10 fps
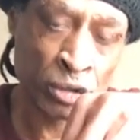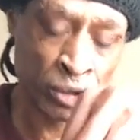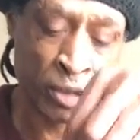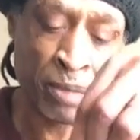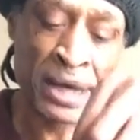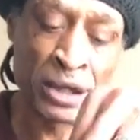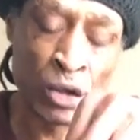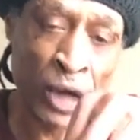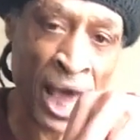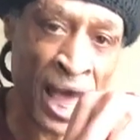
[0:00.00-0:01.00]
depending
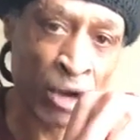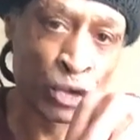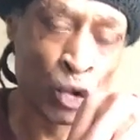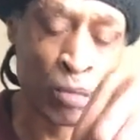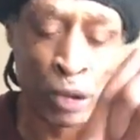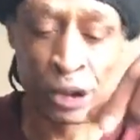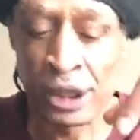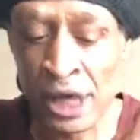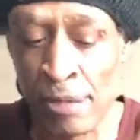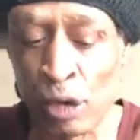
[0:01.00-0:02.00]
on how you're
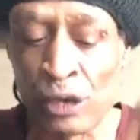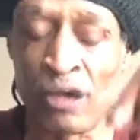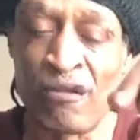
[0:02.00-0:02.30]
pushing them on the